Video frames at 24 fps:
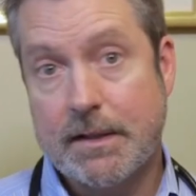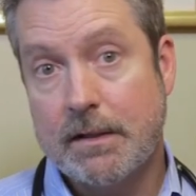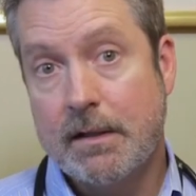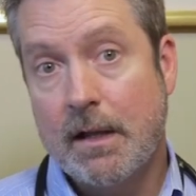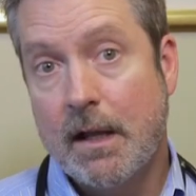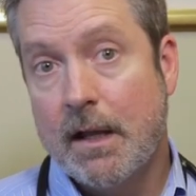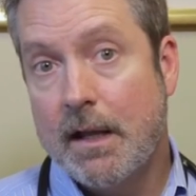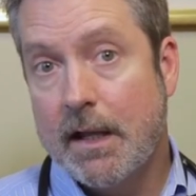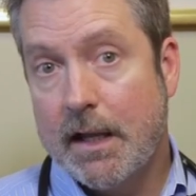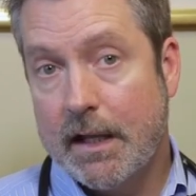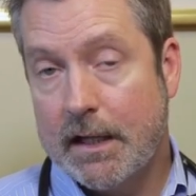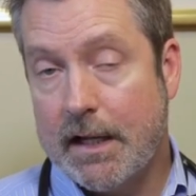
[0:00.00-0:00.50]
And,
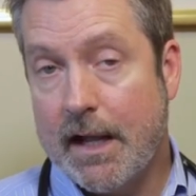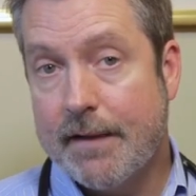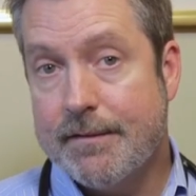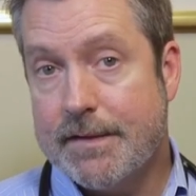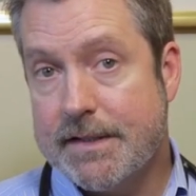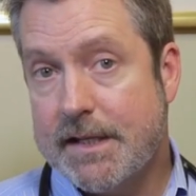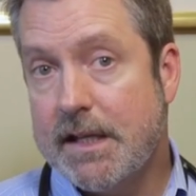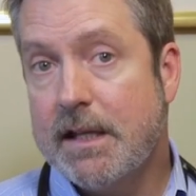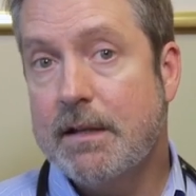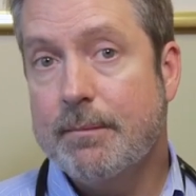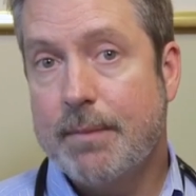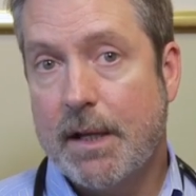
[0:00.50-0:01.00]
and I've
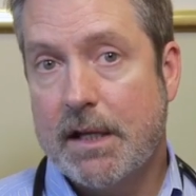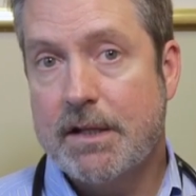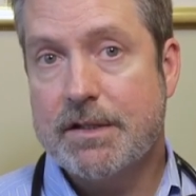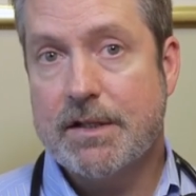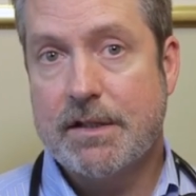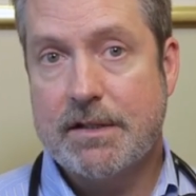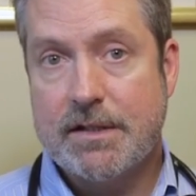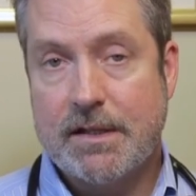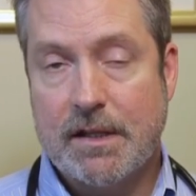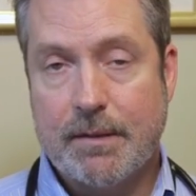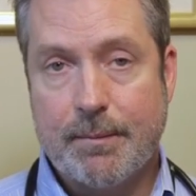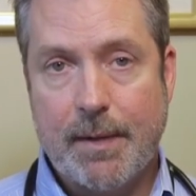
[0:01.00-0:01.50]
seen
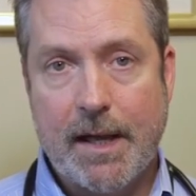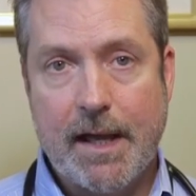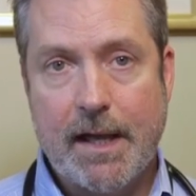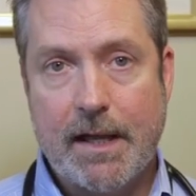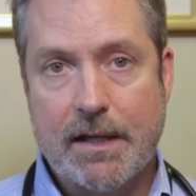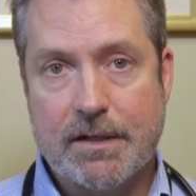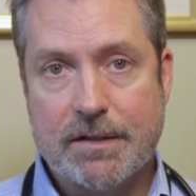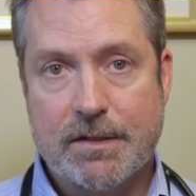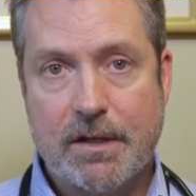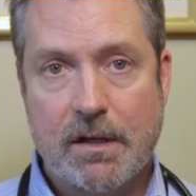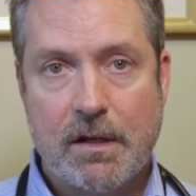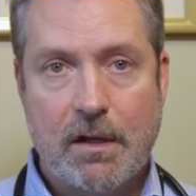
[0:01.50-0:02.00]
patients in the
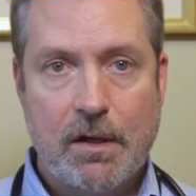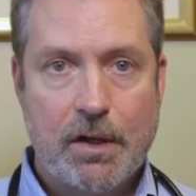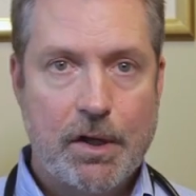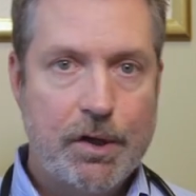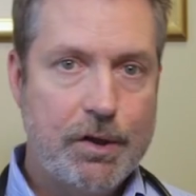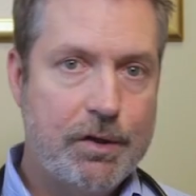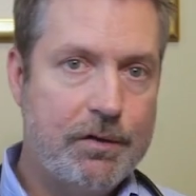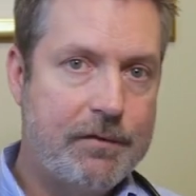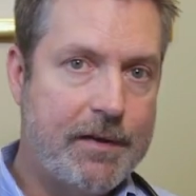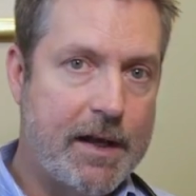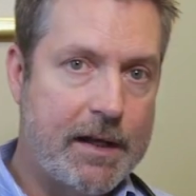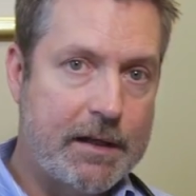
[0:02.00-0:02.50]
past
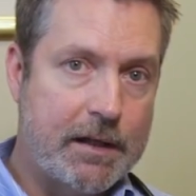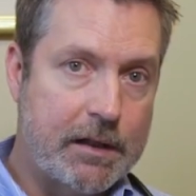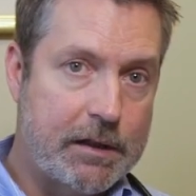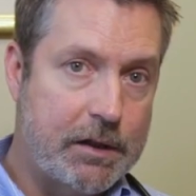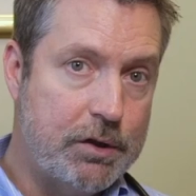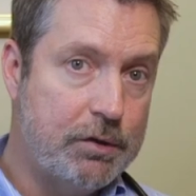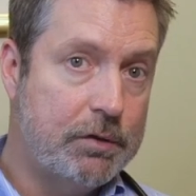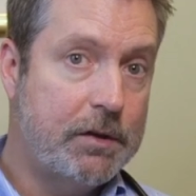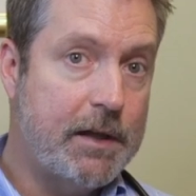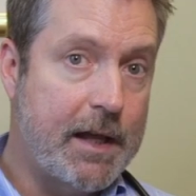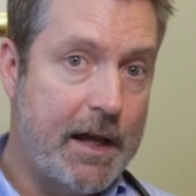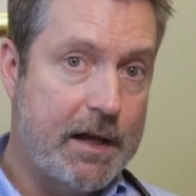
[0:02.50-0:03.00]
who've had
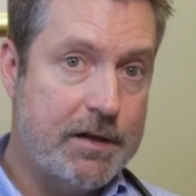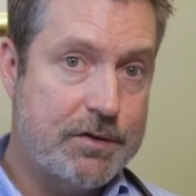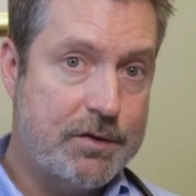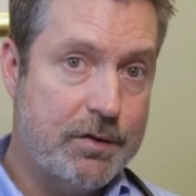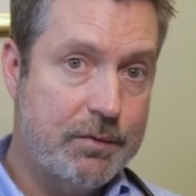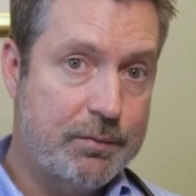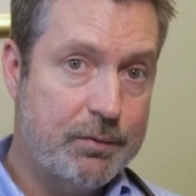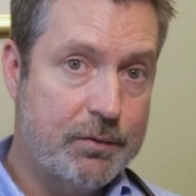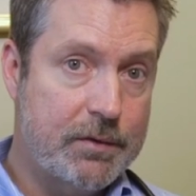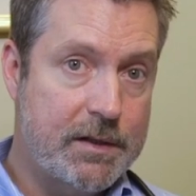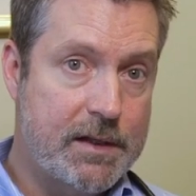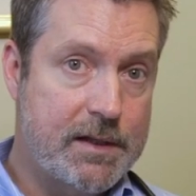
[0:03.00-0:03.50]
acute
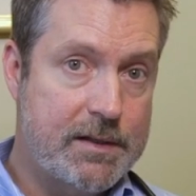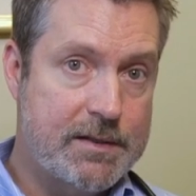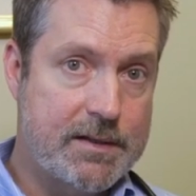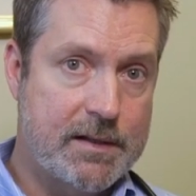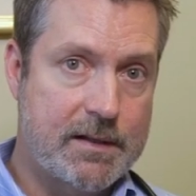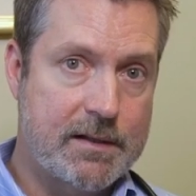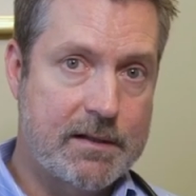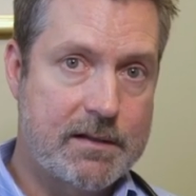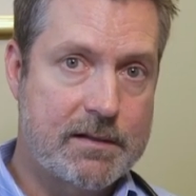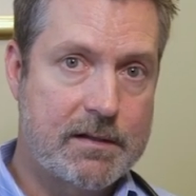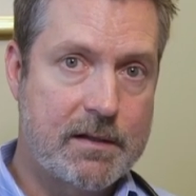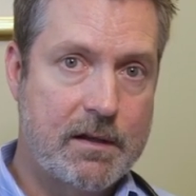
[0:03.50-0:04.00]

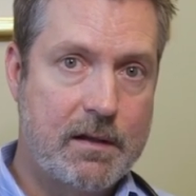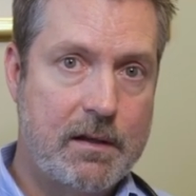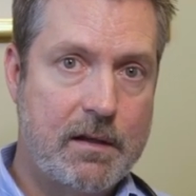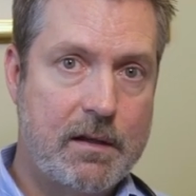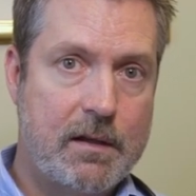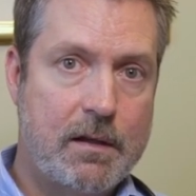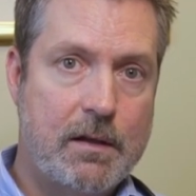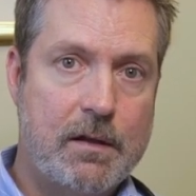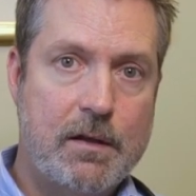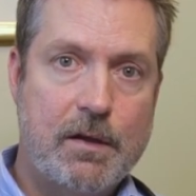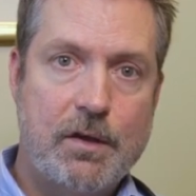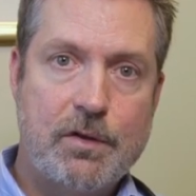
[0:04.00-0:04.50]
gastroparesis
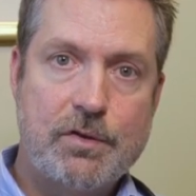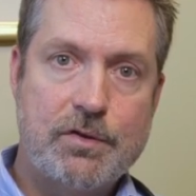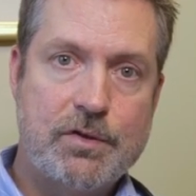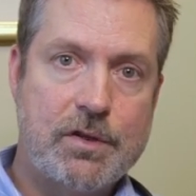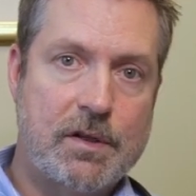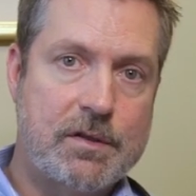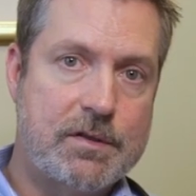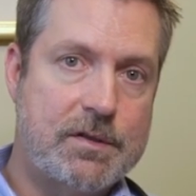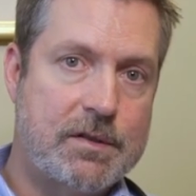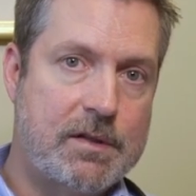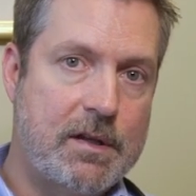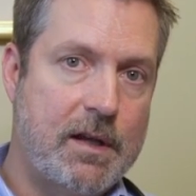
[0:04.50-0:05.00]

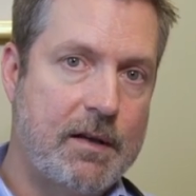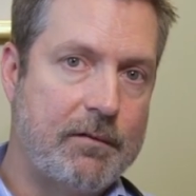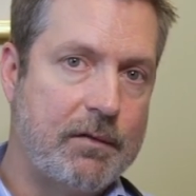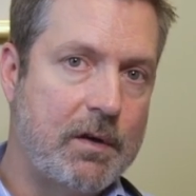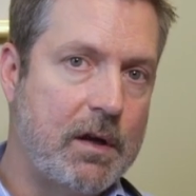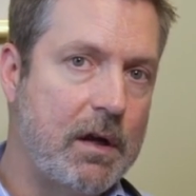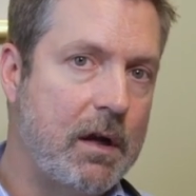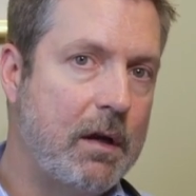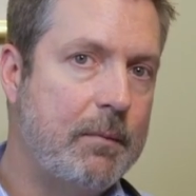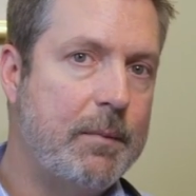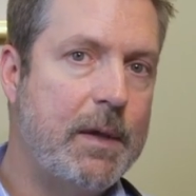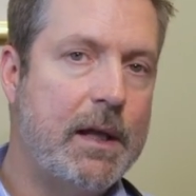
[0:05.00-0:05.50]
just have
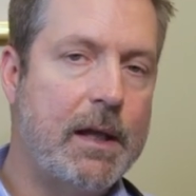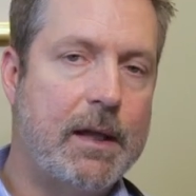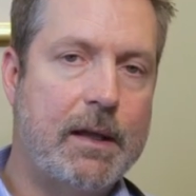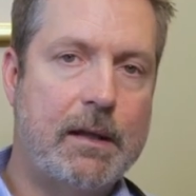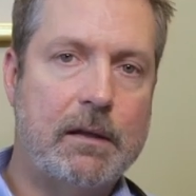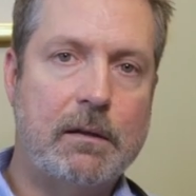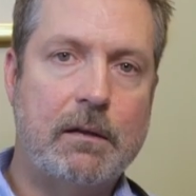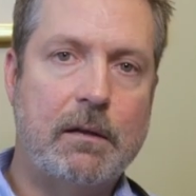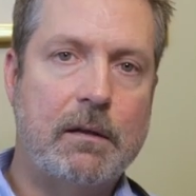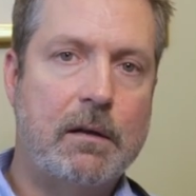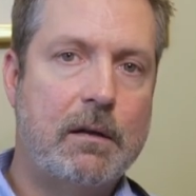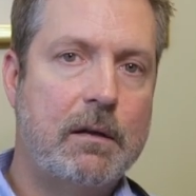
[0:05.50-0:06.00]
come
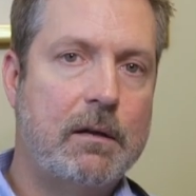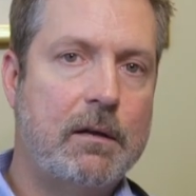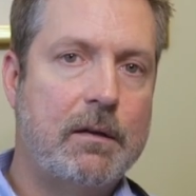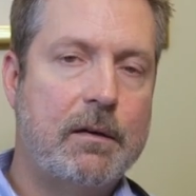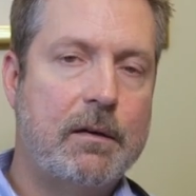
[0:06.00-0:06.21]
in